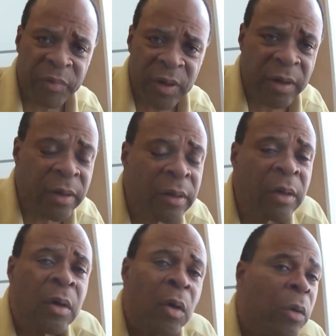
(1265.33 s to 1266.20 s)
center
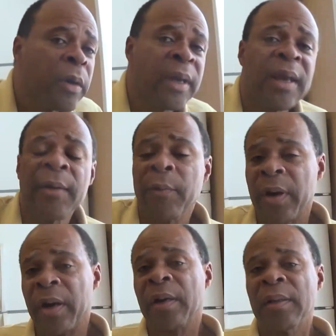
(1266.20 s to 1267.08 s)
or
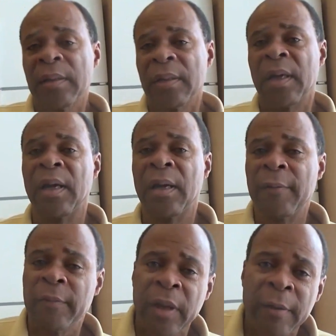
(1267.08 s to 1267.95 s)
anywhere,
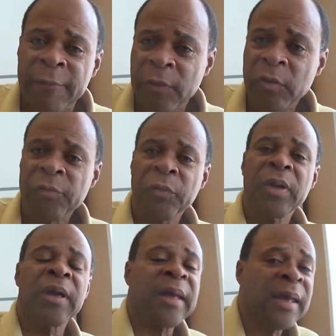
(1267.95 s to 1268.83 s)
feel
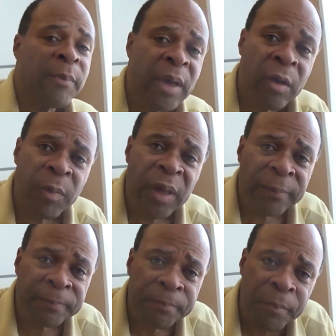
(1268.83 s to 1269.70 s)
free to email
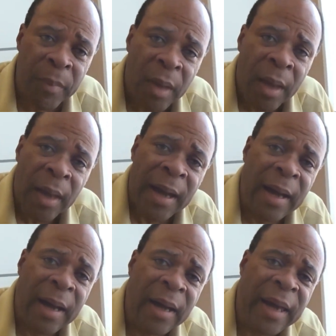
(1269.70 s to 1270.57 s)
me
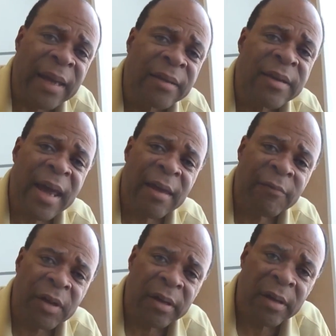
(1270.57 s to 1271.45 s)
at
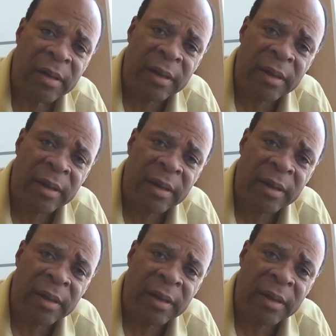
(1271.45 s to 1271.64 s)
David.